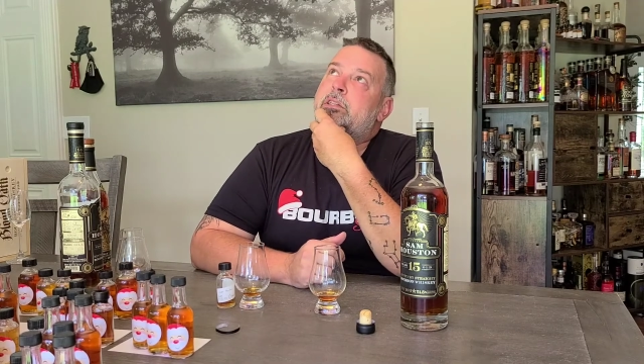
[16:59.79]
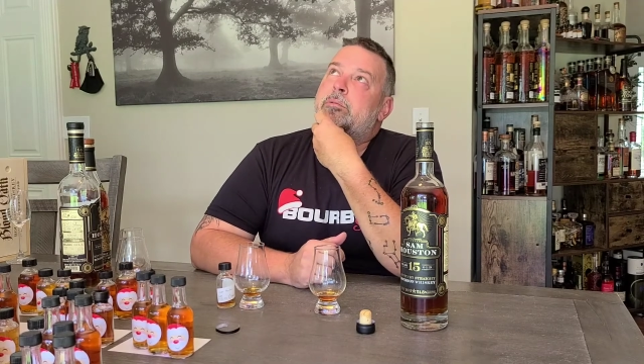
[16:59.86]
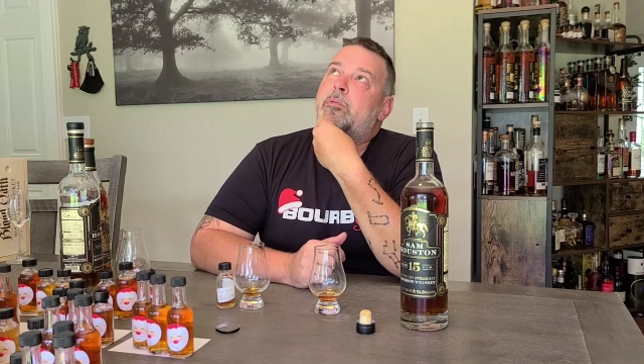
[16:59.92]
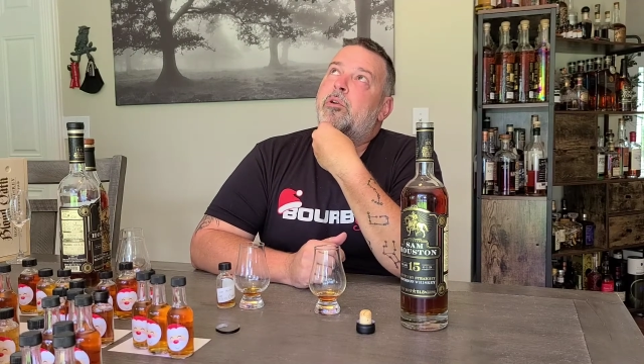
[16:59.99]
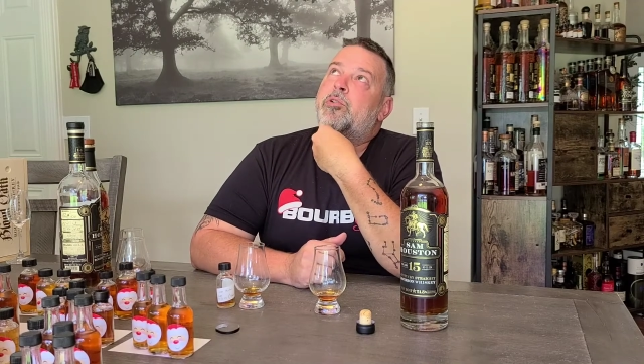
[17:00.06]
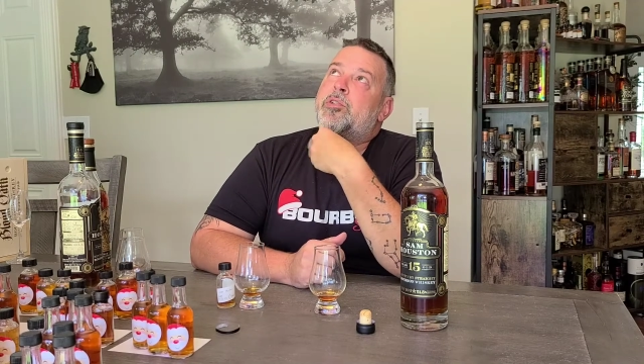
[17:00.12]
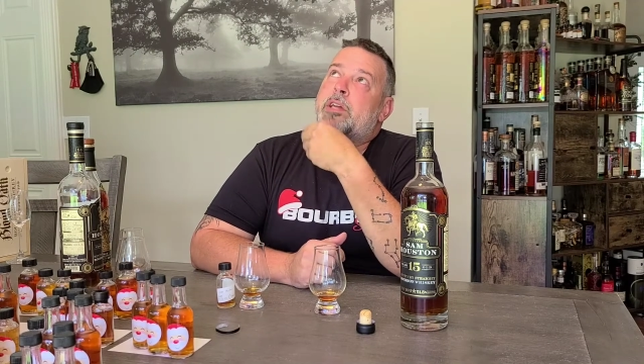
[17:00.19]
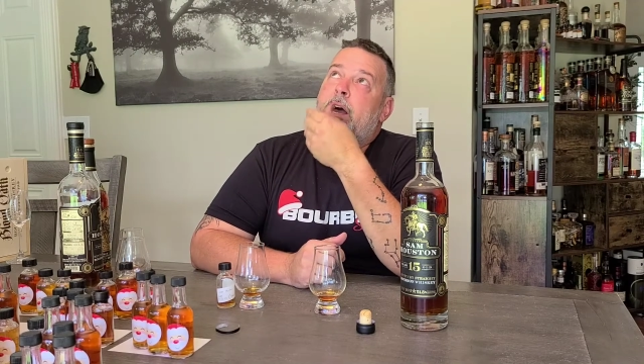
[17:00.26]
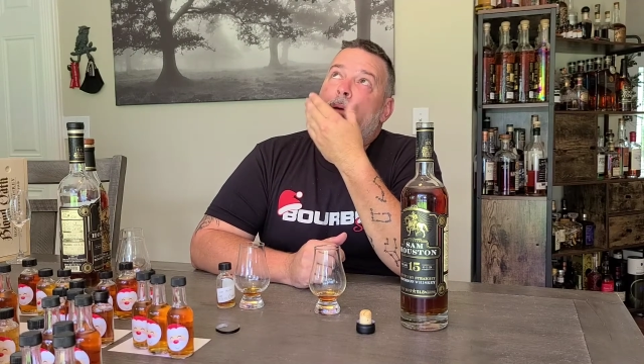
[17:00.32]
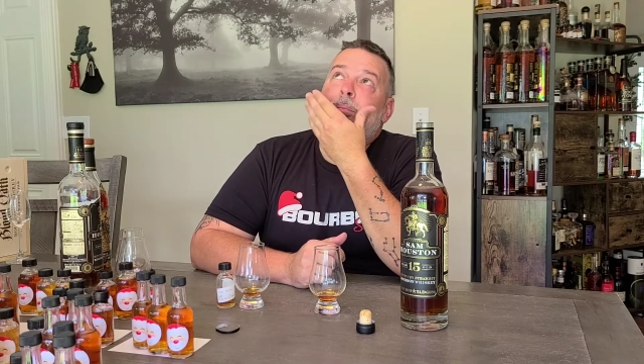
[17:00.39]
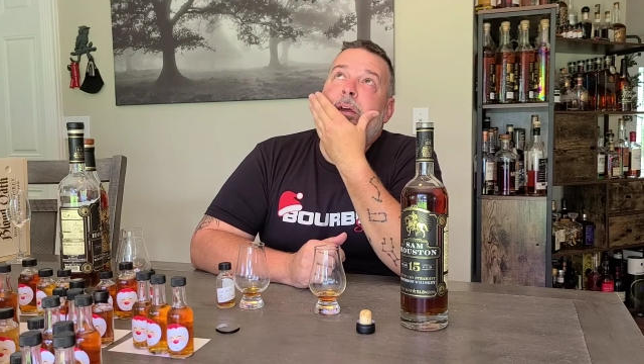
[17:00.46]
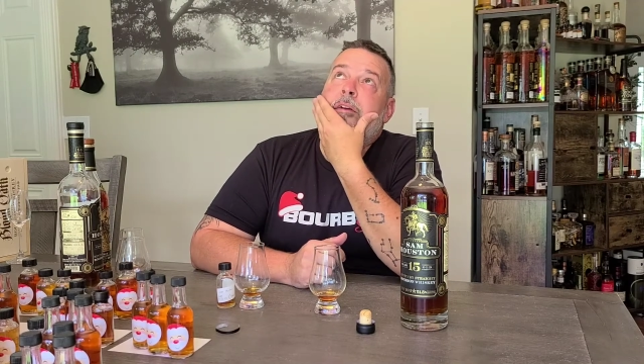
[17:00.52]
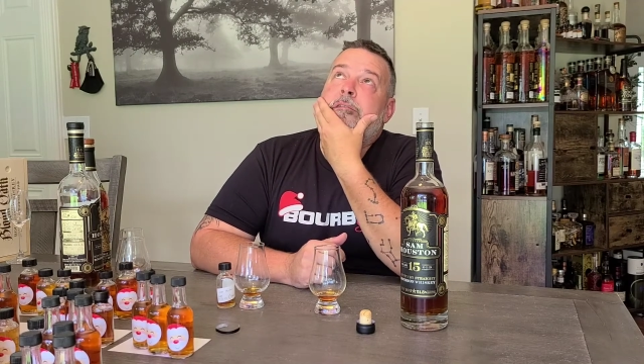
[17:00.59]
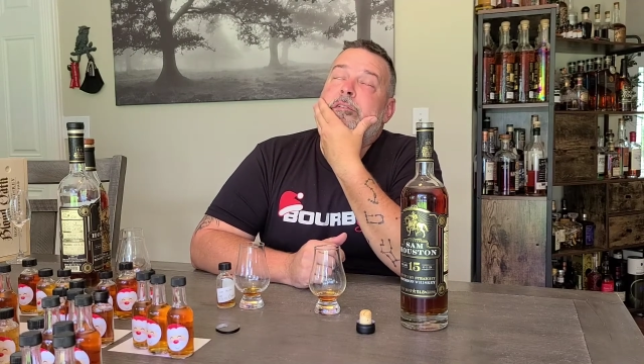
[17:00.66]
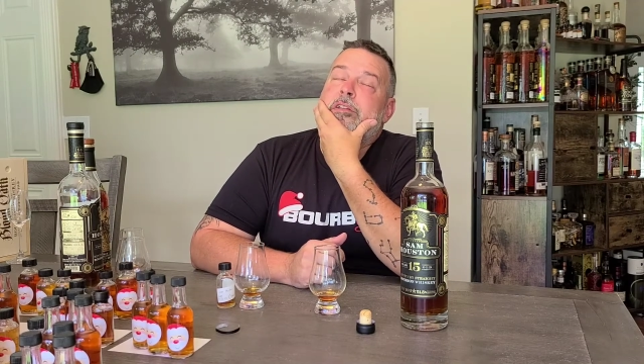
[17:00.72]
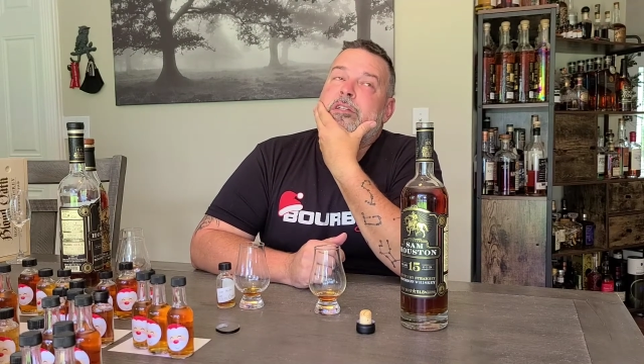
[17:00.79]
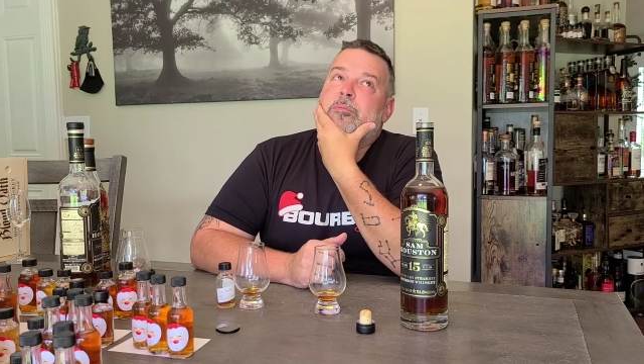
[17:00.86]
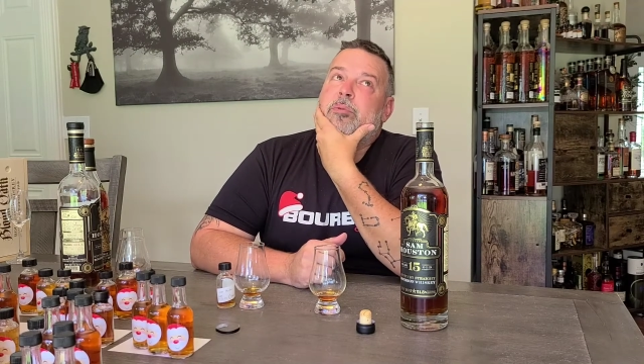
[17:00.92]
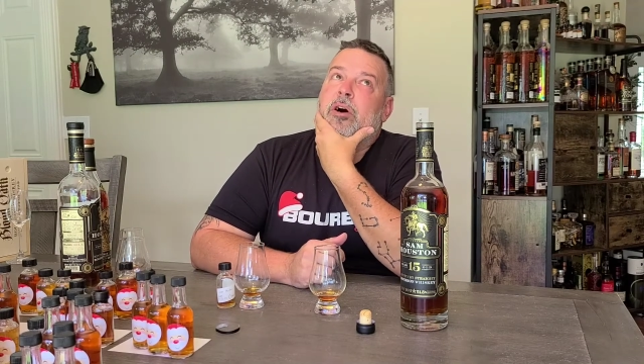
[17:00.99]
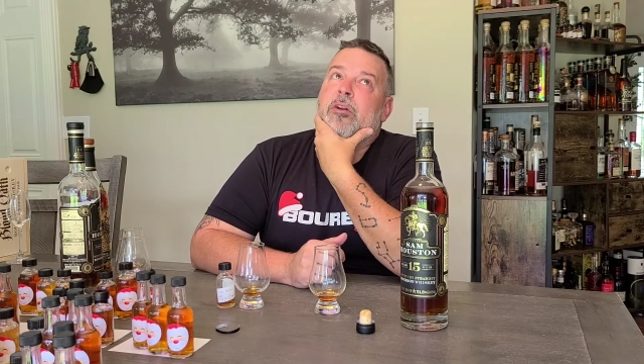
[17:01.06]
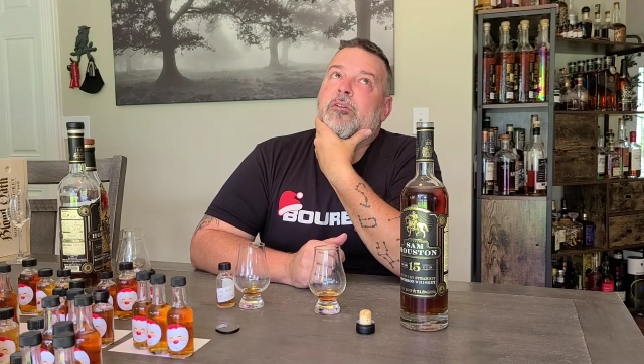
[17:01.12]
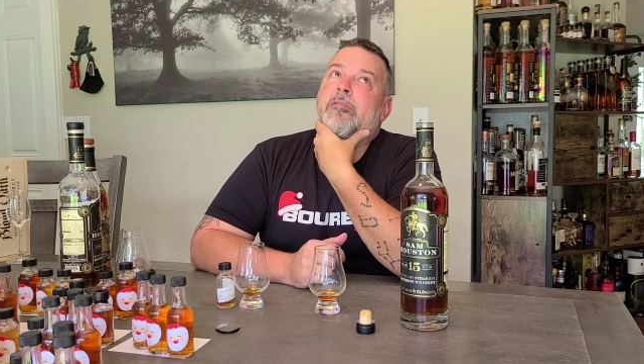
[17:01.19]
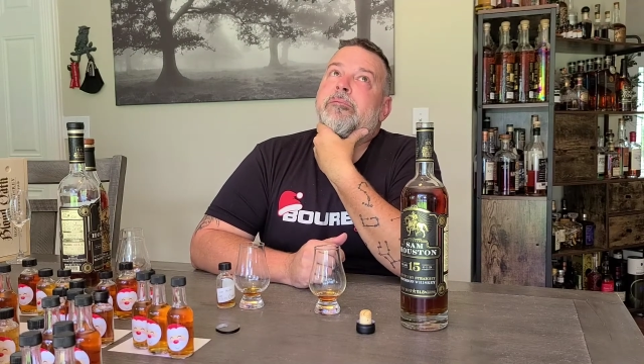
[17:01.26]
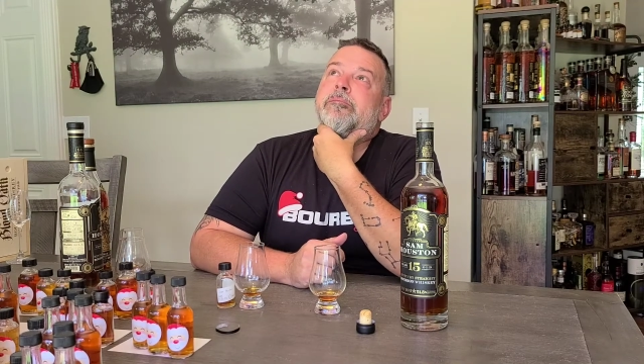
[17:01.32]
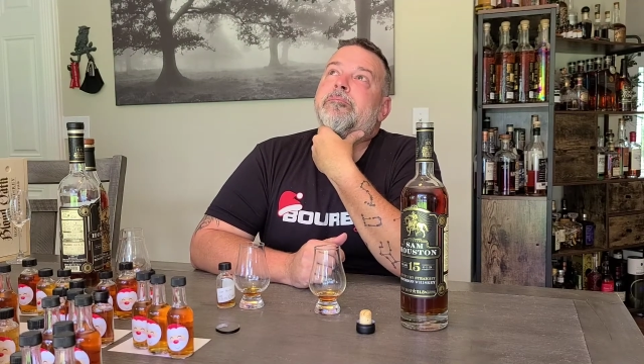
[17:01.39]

the most I'd pay for this bottle?